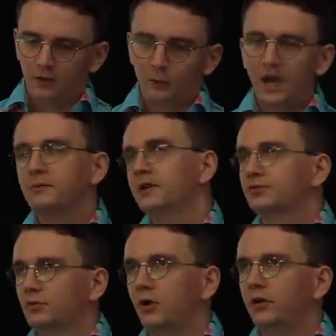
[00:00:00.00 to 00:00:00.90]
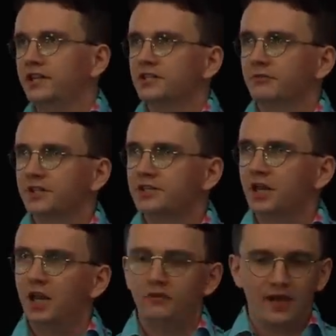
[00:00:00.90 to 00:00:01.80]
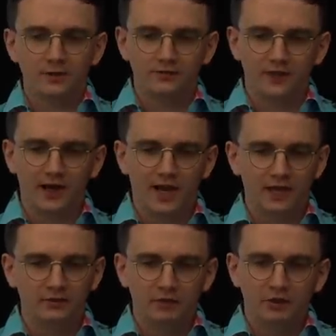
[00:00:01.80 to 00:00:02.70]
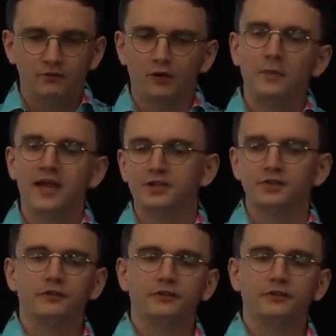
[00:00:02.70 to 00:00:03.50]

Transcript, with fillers: When withdrawn into reserve out of the line, formations